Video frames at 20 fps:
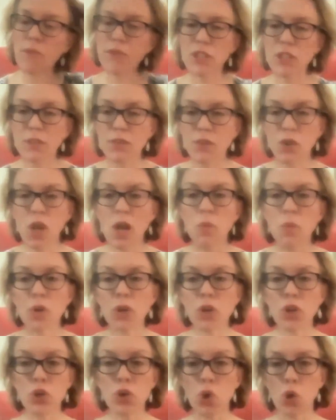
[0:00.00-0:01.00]
First of all, I want
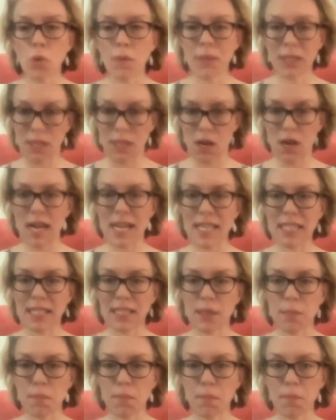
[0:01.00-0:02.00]
to normalize